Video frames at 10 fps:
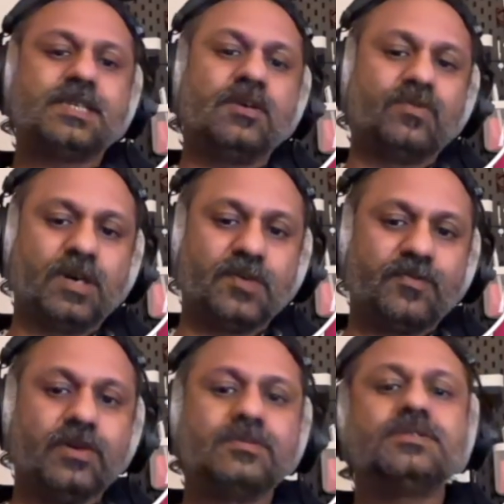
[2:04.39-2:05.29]
how
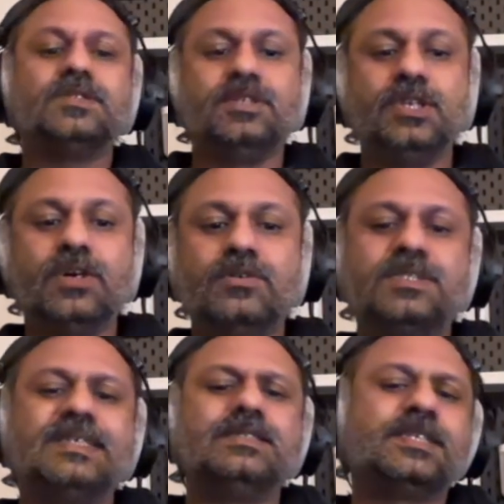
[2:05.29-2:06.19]
workflows,
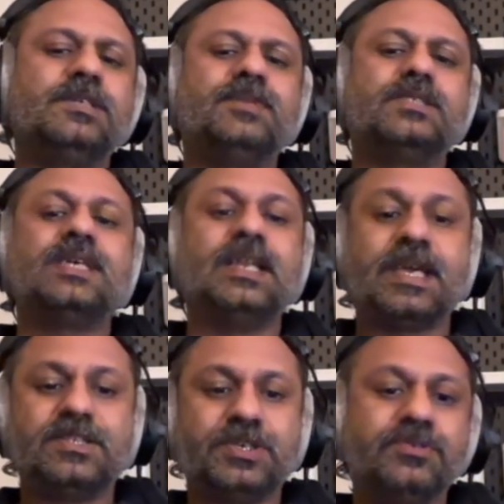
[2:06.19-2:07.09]
nodes, schemas, and
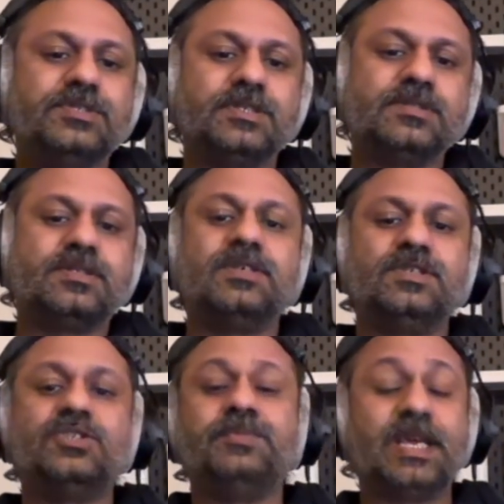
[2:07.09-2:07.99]
executions
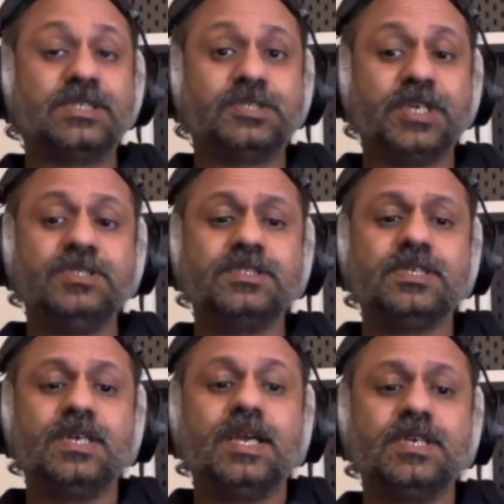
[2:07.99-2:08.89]
should be exchanged,
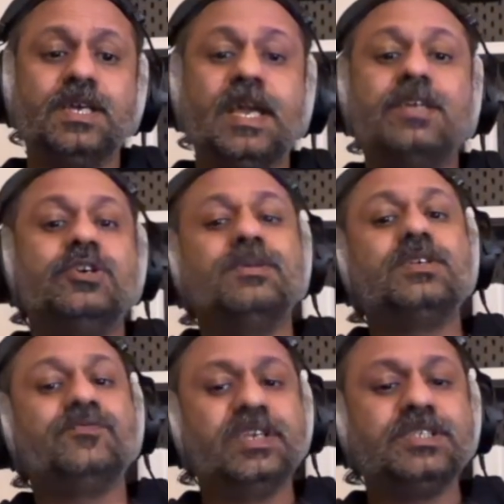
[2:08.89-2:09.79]
and no matter
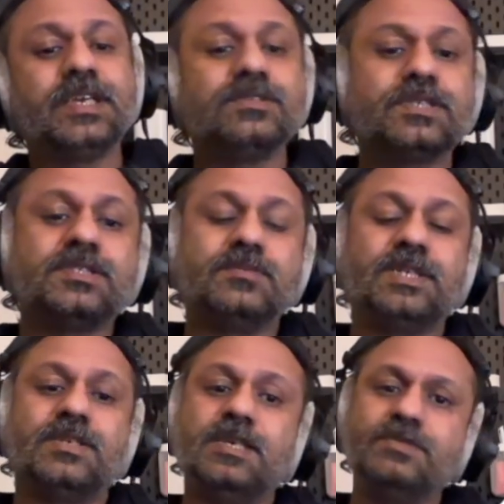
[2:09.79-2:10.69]
which ecosystem
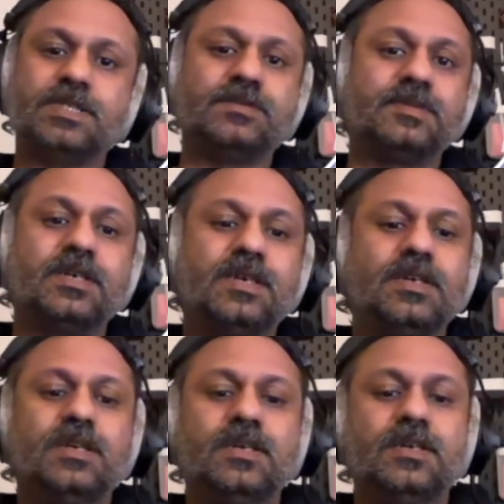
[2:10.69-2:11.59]
it lives in.
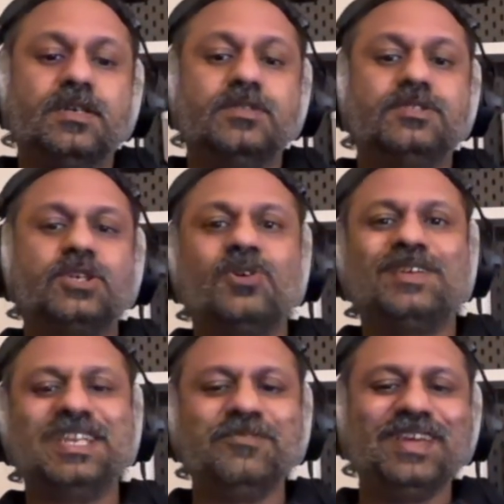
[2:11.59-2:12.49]
So
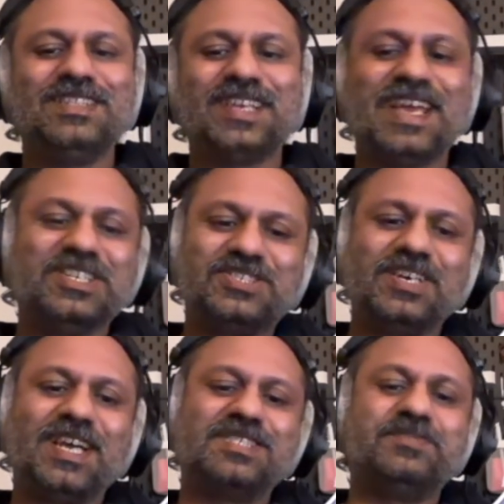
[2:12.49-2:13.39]
in a way, the editor
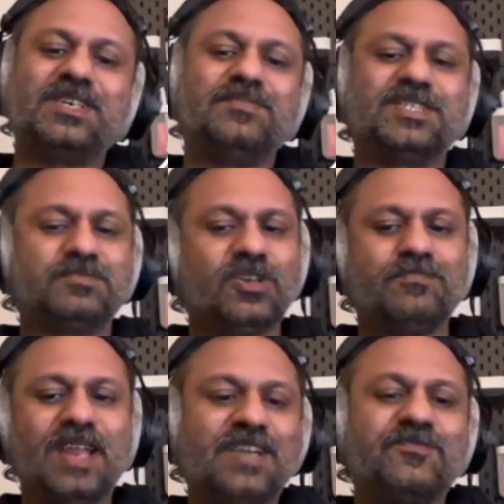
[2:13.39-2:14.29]
has become a small
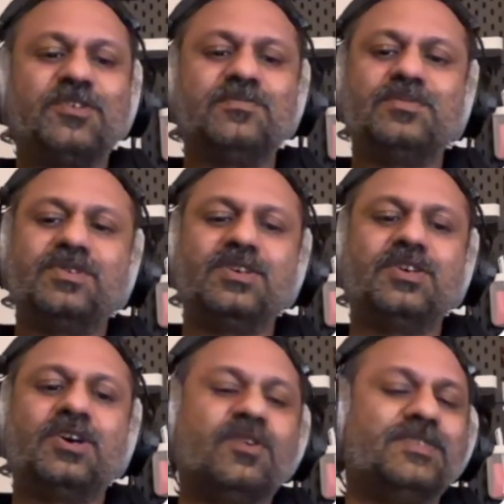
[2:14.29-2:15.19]
platform
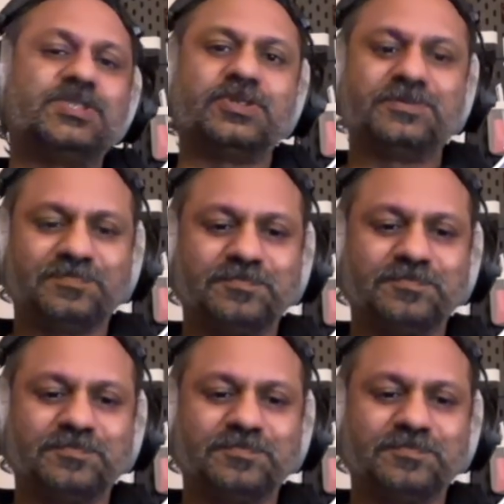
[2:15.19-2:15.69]
of its own.